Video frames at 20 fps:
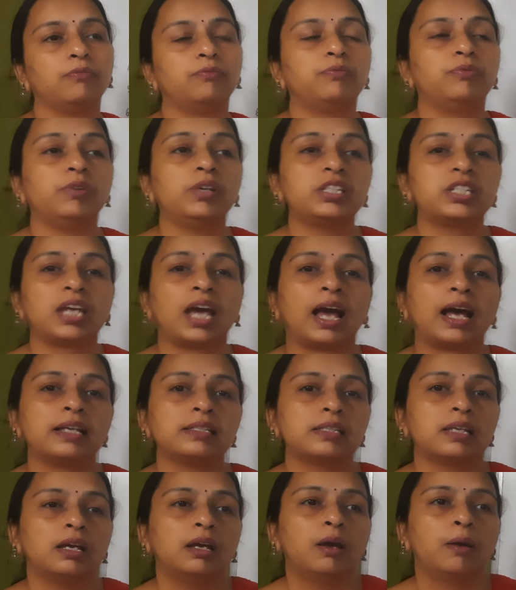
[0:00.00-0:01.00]
which
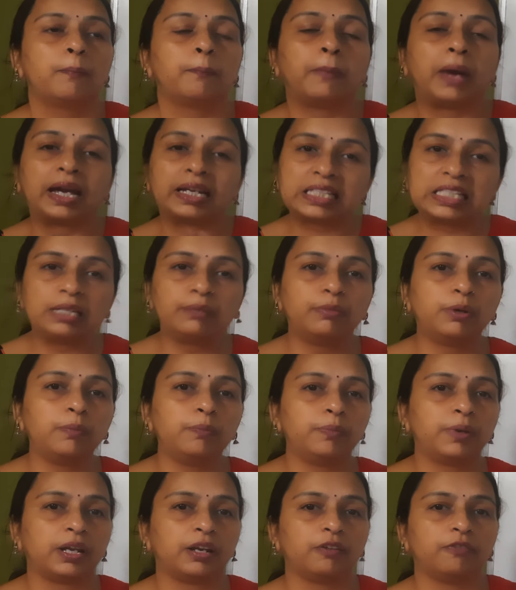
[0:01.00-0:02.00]
has maximum
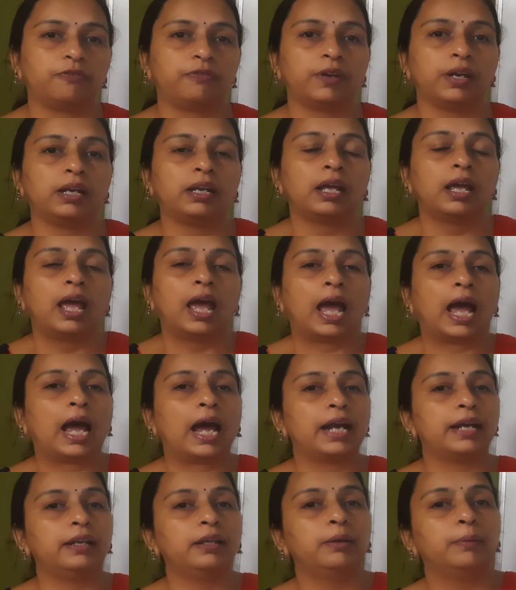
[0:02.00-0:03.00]
benefit
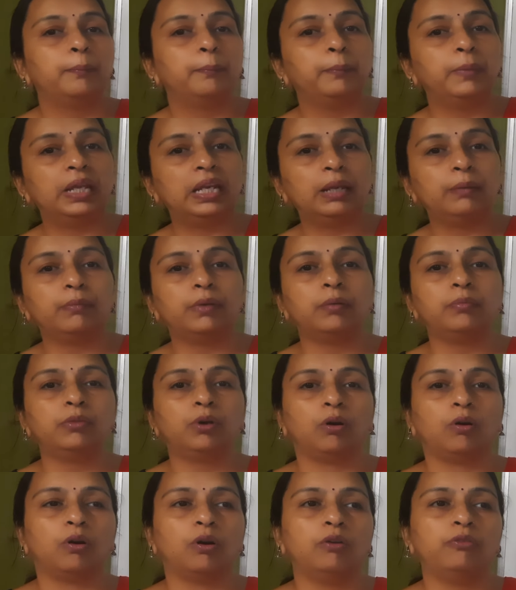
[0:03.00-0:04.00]
and minimum
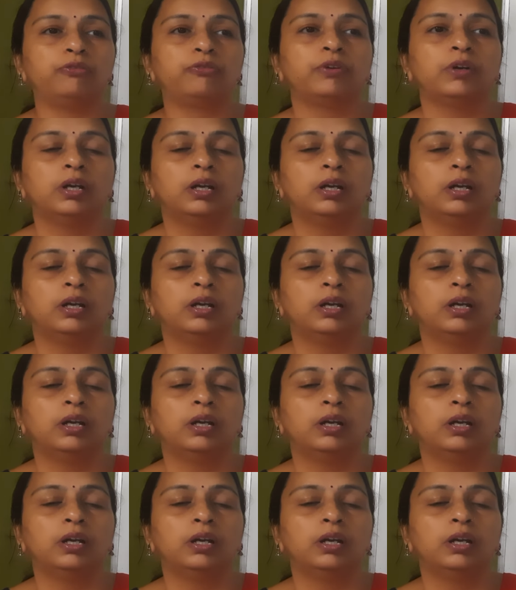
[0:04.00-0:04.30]
of